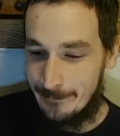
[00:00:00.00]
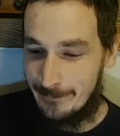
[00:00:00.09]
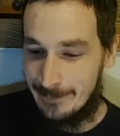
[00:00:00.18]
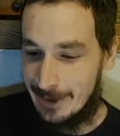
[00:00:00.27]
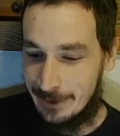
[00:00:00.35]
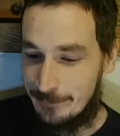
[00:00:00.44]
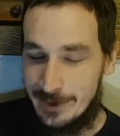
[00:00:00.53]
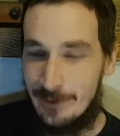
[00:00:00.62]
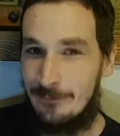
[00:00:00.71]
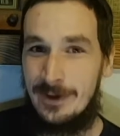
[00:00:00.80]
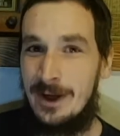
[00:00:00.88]
like, we
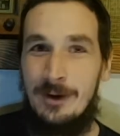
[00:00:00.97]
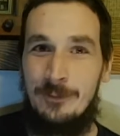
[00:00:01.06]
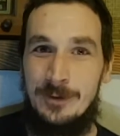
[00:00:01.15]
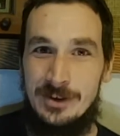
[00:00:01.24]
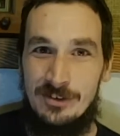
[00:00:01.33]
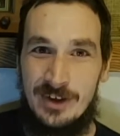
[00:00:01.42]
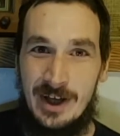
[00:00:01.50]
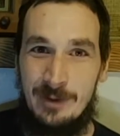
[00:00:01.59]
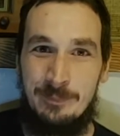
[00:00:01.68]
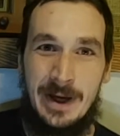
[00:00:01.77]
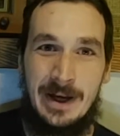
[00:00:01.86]
don't care, we're just
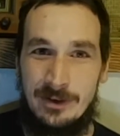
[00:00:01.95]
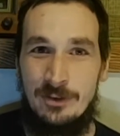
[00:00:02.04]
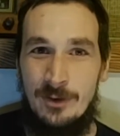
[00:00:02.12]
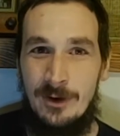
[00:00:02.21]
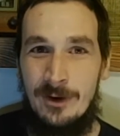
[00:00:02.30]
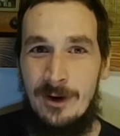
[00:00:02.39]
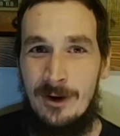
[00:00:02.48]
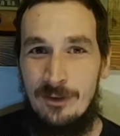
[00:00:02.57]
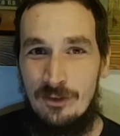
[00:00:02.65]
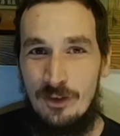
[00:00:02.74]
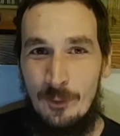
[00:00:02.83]
getting back to our
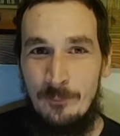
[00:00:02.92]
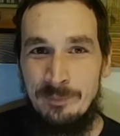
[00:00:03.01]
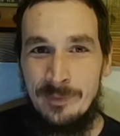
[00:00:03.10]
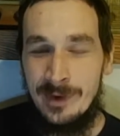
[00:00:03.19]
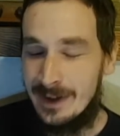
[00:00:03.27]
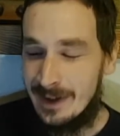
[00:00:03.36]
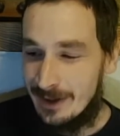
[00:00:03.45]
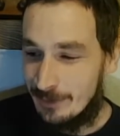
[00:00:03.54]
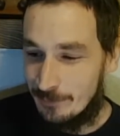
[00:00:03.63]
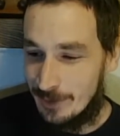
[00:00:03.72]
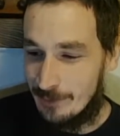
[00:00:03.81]
car. So
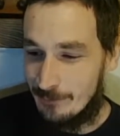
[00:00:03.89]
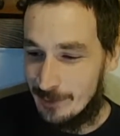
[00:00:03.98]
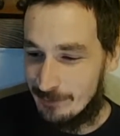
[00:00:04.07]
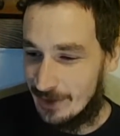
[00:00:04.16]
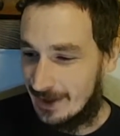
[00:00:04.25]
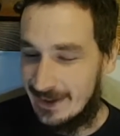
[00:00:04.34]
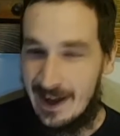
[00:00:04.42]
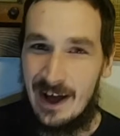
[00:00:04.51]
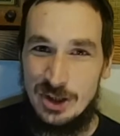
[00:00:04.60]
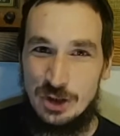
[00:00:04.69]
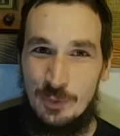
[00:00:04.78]
we've got
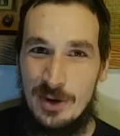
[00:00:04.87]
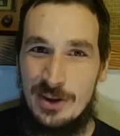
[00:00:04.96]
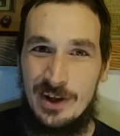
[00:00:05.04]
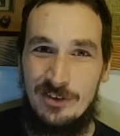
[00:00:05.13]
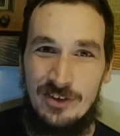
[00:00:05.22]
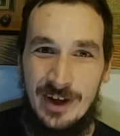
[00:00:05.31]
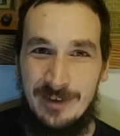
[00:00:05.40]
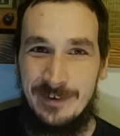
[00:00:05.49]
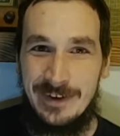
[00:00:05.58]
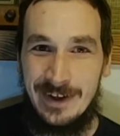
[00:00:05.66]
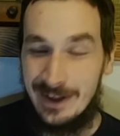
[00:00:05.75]
Nash with us and
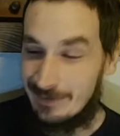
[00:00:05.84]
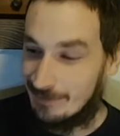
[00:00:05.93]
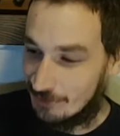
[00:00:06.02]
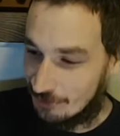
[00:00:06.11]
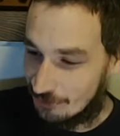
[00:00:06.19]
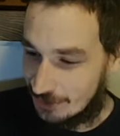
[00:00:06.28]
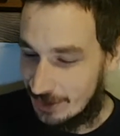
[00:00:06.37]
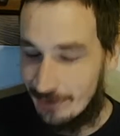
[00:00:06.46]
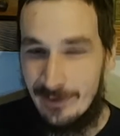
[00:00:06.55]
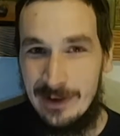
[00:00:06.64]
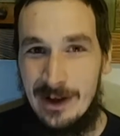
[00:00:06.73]
everything. He was just, a
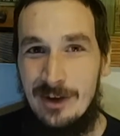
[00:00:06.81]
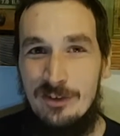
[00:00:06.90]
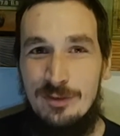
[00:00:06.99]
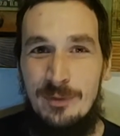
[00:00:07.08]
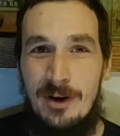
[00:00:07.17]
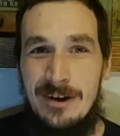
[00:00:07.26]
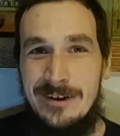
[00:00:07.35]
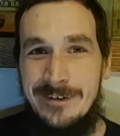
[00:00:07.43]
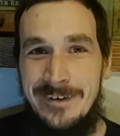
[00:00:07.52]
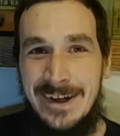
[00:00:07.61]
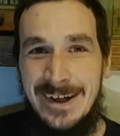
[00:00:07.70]
lot
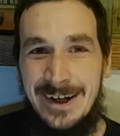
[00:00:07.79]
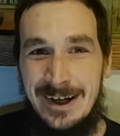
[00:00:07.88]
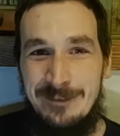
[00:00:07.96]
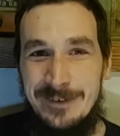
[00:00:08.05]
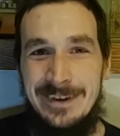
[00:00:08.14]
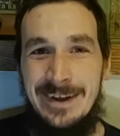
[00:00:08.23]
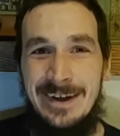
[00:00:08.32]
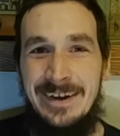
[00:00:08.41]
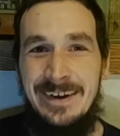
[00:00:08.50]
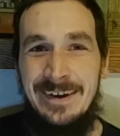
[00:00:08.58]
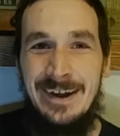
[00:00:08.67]
smaller then and
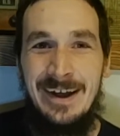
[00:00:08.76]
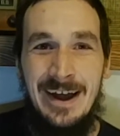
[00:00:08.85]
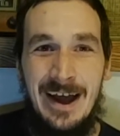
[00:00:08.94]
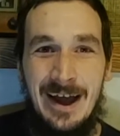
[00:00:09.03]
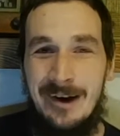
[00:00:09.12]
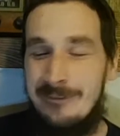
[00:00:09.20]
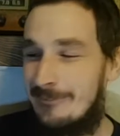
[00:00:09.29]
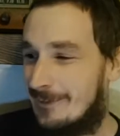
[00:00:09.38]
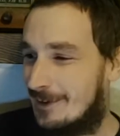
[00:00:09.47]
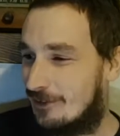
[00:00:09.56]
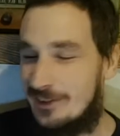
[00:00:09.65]
everything, and we're
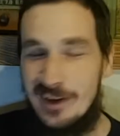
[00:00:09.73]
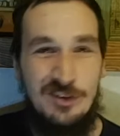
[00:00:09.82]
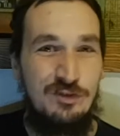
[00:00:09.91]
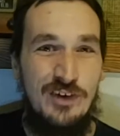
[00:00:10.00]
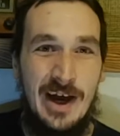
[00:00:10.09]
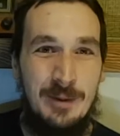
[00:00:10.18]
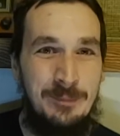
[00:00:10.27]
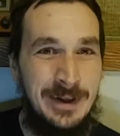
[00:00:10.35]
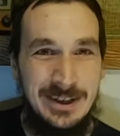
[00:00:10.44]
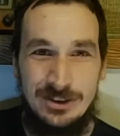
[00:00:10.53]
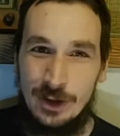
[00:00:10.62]
just this
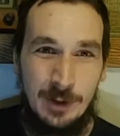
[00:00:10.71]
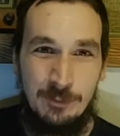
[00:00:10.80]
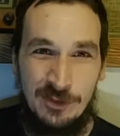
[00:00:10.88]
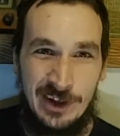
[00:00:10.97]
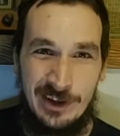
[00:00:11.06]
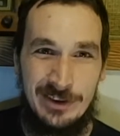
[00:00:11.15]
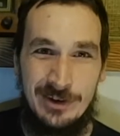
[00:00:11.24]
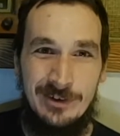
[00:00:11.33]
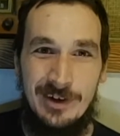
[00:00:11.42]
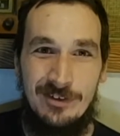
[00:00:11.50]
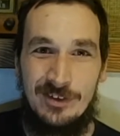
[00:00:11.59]
family traipsing through
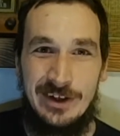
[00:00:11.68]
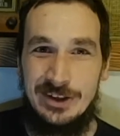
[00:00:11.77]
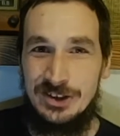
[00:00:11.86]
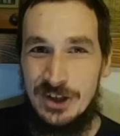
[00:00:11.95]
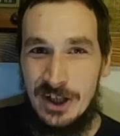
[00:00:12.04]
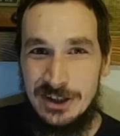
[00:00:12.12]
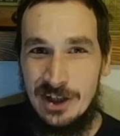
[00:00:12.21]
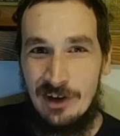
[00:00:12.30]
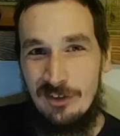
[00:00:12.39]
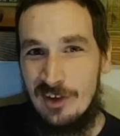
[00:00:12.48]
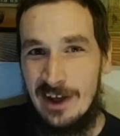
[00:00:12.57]
this
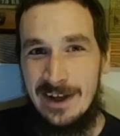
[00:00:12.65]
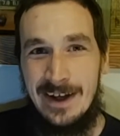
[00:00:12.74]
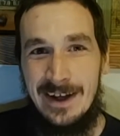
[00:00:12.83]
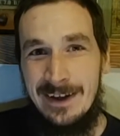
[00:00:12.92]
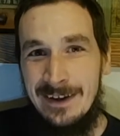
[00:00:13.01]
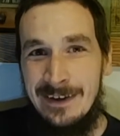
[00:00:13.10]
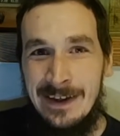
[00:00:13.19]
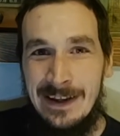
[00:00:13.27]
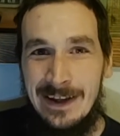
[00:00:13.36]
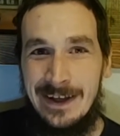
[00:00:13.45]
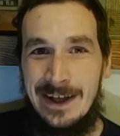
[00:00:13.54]
construction site at
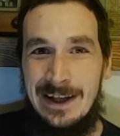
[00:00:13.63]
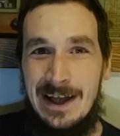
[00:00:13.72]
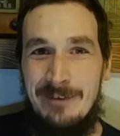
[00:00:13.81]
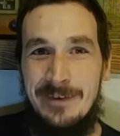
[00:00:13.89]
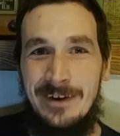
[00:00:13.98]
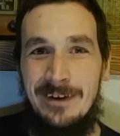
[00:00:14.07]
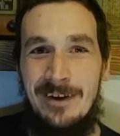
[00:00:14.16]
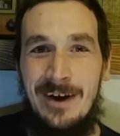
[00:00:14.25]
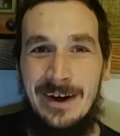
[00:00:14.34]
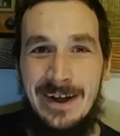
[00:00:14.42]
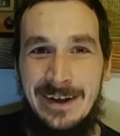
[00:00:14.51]
like 11
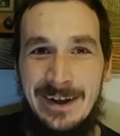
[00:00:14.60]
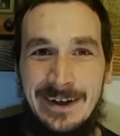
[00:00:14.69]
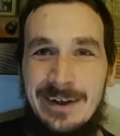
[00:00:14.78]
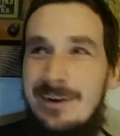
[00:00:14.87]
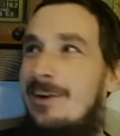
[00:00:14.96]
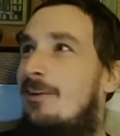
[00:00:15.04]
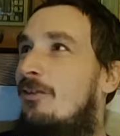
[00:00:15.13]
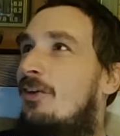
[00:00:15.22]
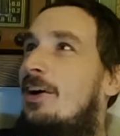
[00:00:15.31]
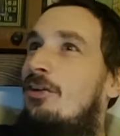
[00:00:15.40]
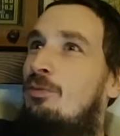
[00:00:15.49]
o'clock at night, and there's
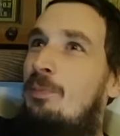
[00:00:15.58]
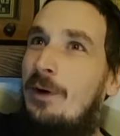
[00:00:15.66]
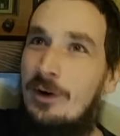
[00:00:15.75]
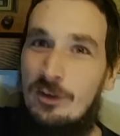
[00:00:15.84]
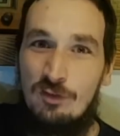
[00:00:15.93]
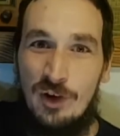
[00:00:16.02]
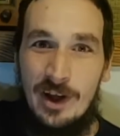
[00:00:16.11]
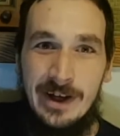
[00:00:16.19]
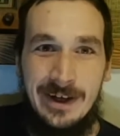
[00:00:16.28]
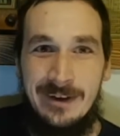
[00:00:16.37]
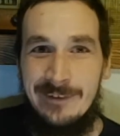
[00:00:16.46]
like sparks
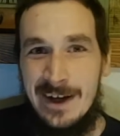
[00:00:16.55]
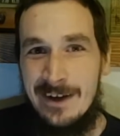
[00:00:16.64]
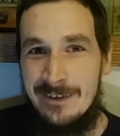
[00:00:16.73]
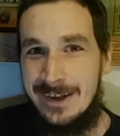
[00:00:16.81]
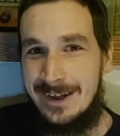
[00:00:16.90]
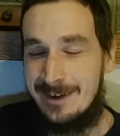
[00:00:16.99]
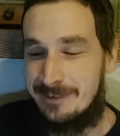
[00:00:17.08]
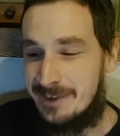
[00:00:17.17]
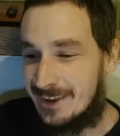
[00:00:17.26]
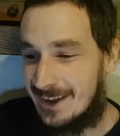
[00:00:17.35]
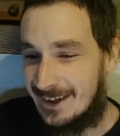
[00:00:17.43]
flying around and
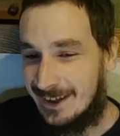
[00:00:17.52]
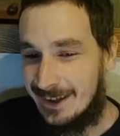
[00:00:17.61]
everything.